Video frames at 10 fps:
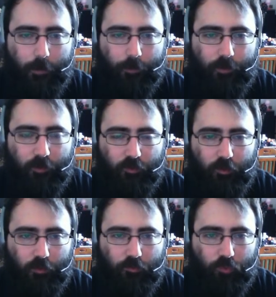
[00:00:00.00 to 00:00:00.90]
This
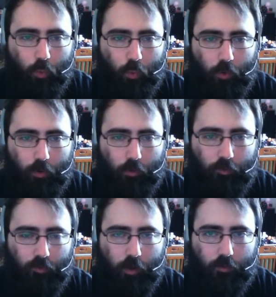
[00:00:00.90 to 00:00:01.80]
is your
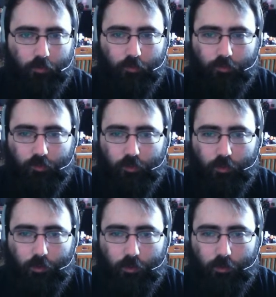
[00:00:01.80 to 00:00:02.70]
doctor's
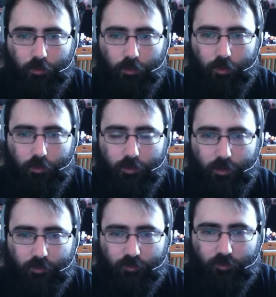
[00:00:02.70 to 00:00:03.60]
uh,
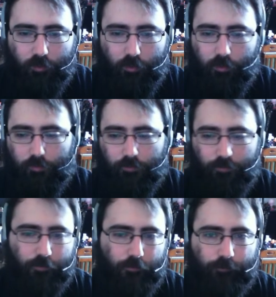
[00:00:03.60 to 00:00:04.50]
index
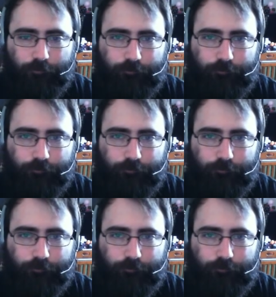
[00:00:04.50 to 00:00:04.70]
of